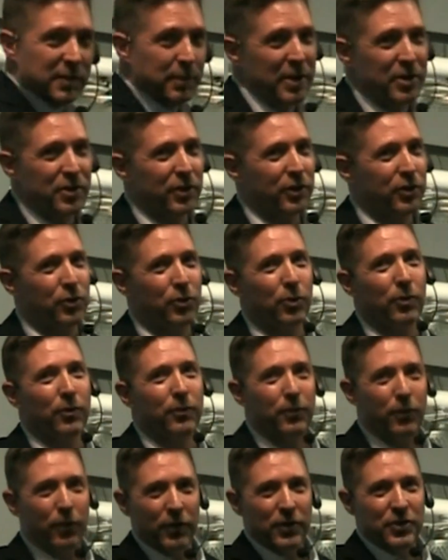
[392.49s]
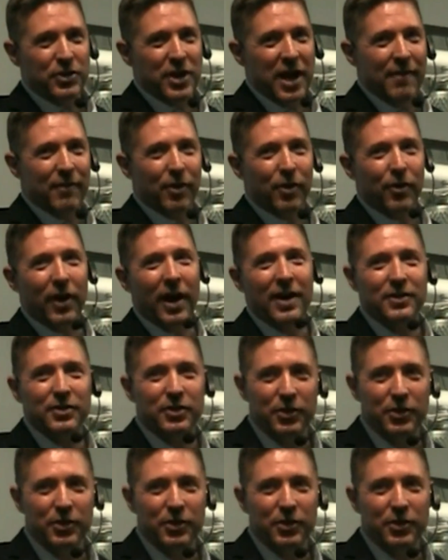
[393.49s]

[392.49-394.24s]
especially true for the Java crowd,